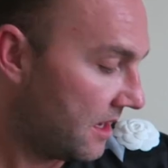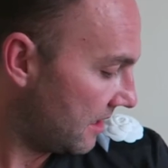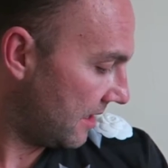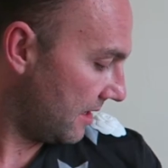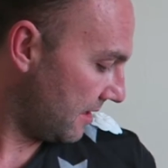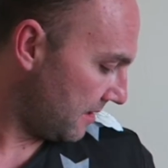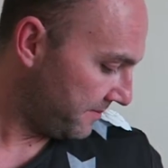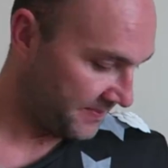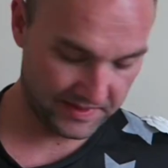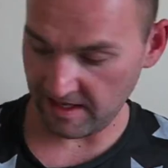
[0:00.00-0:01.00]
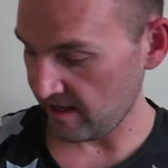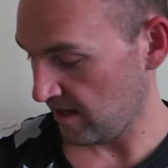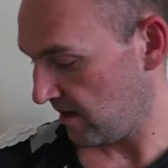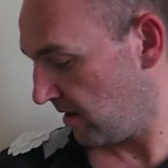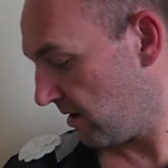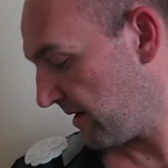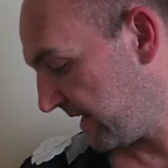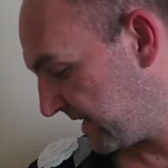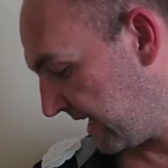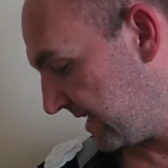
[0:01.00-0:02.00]

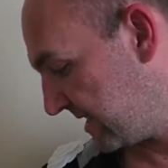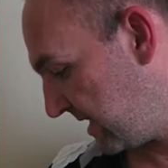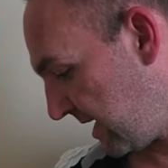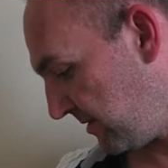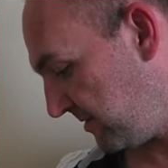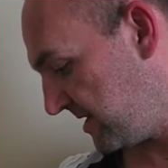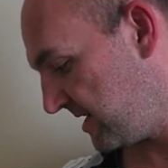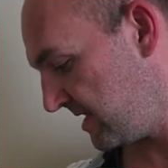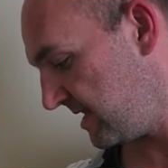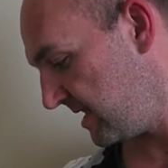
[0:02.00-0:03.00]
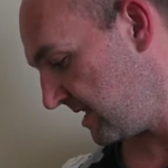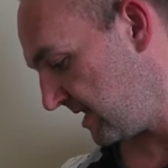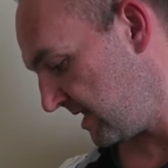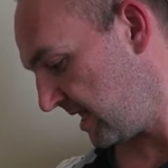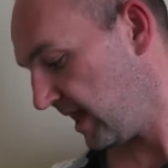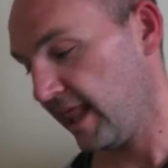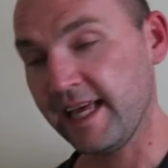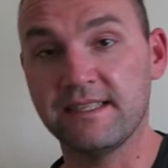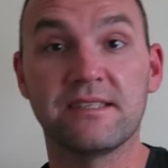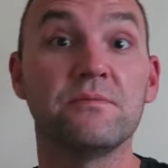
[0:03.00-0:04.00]
Alright guys, now
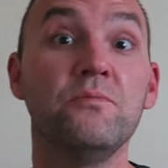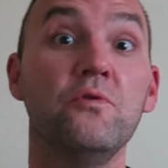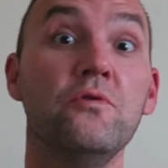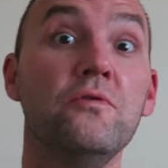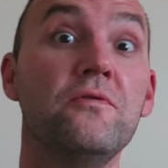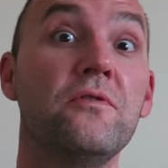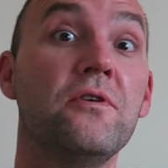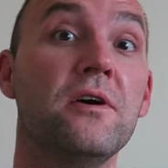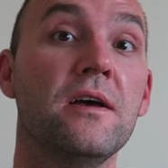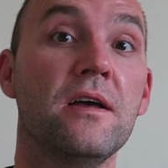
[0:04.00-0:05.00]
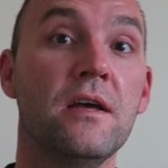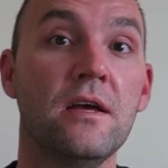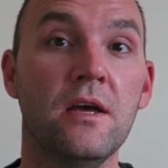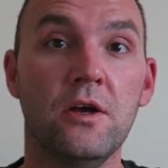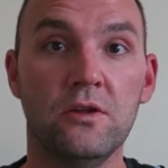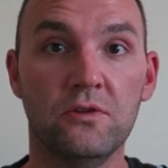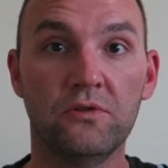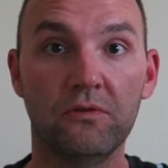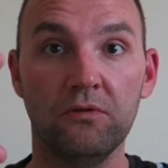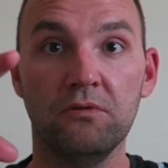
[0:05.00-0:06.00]
let's move
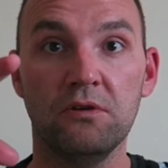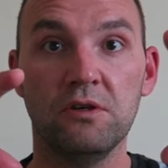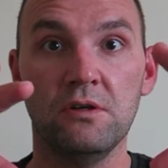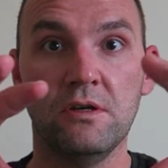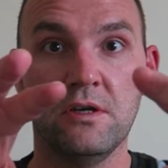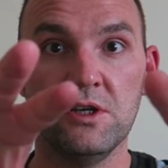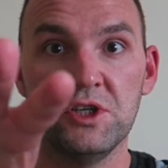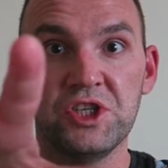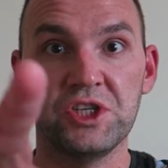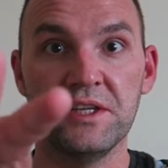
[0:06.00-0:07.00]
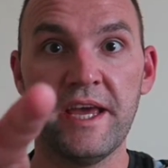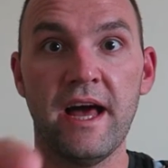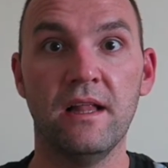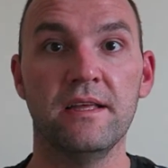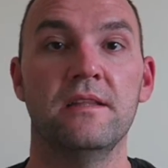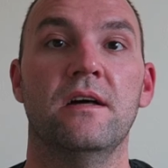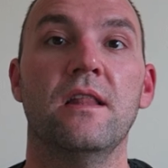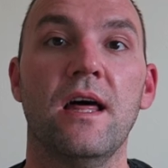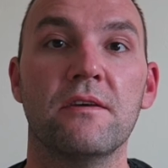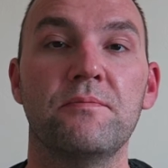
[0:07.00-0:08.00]
to Chanel. And a
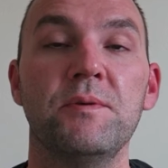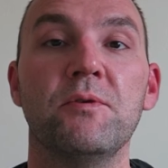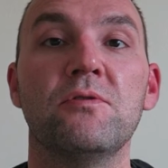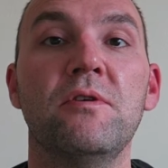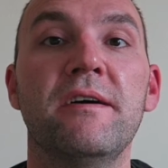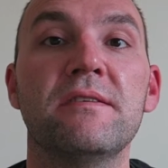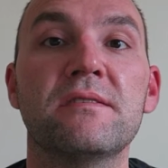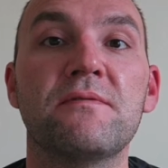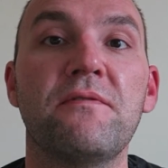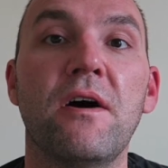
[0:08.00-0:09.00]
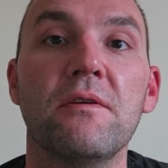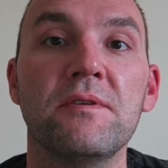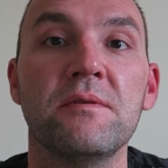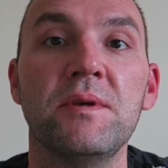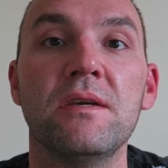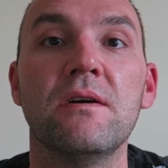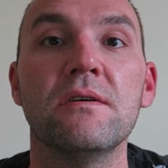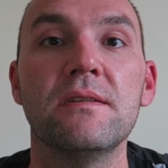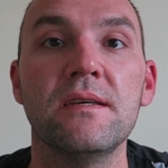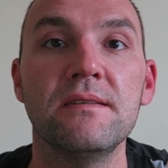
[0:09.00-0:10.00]
lot of people who is following me
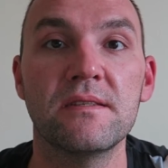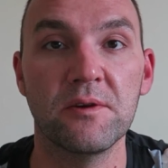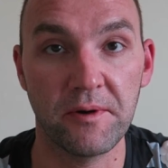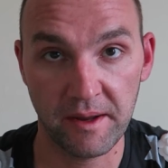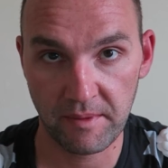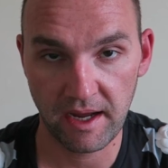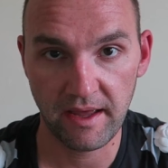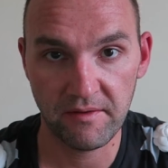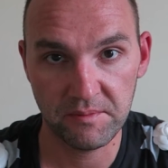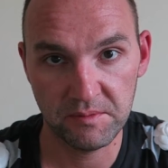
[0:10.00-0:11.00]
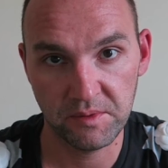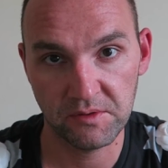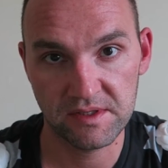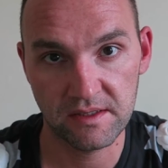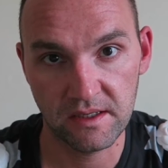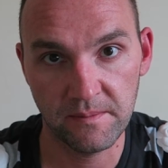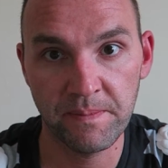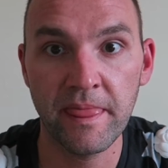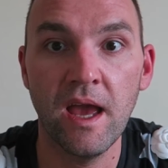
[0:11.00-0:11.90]
on Instagram, I have been posting